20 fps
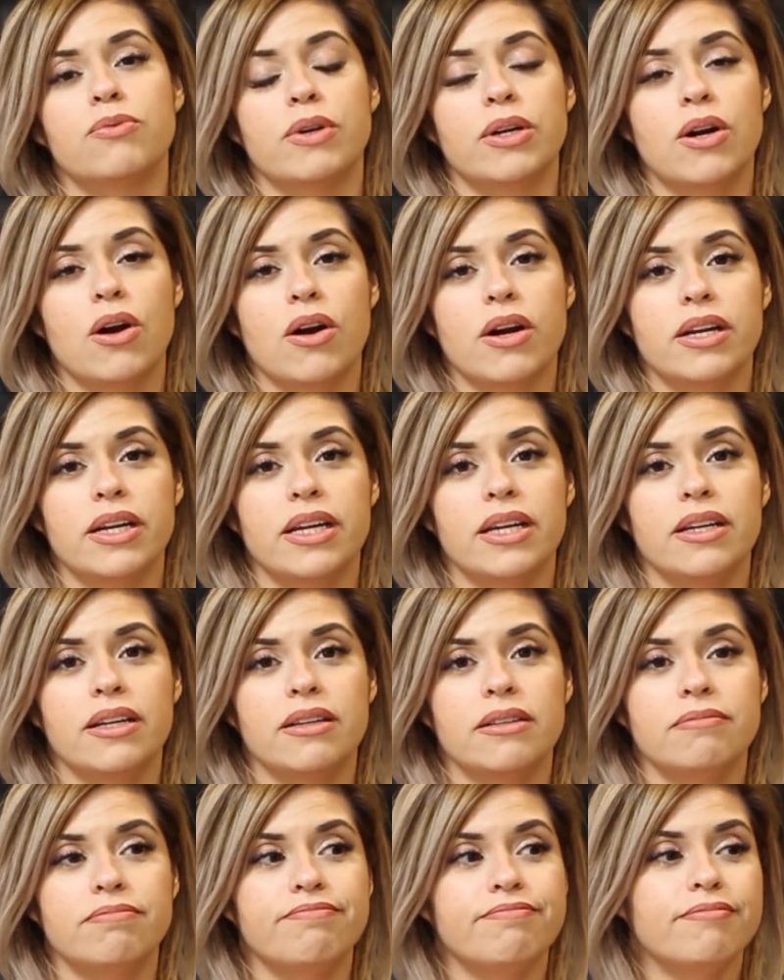
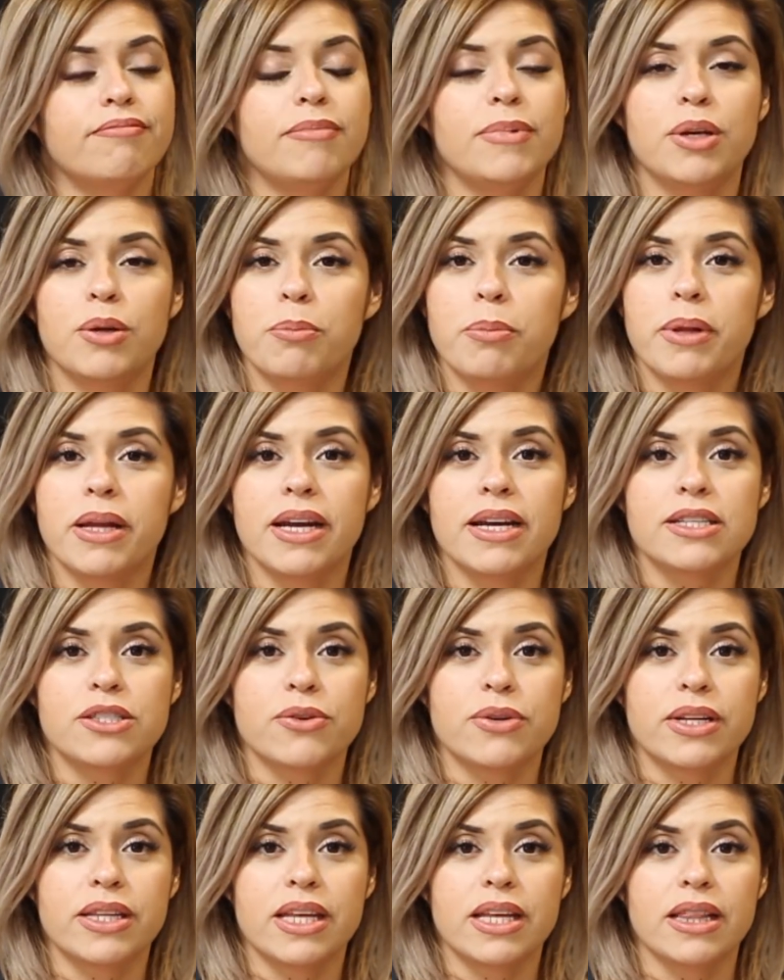regarding meal plans
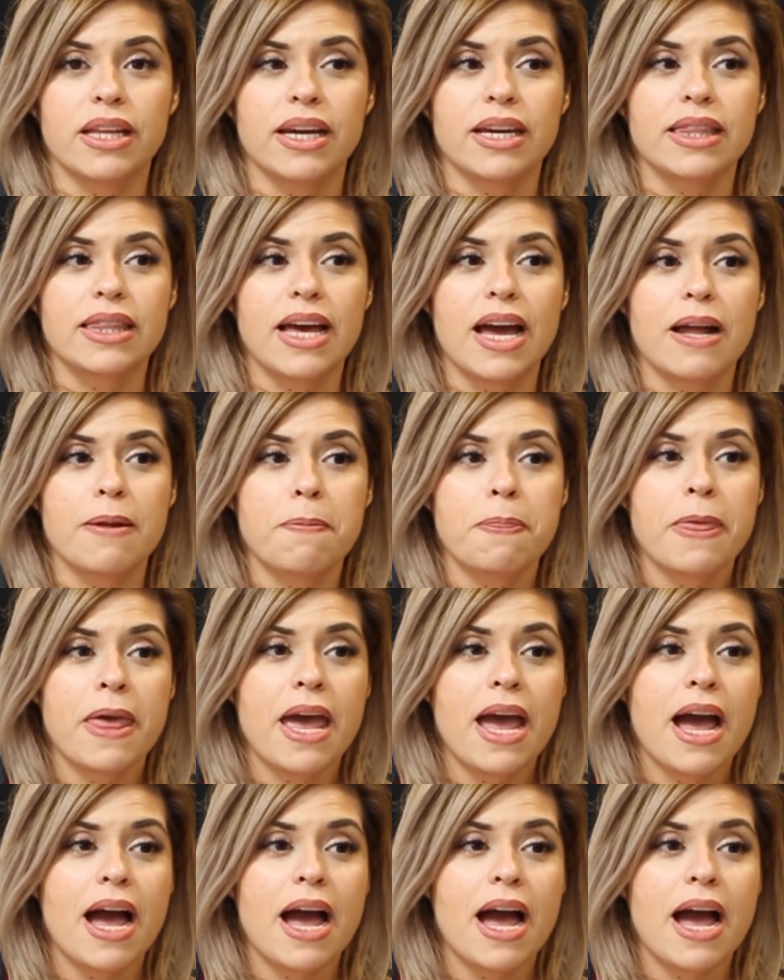or anything like that.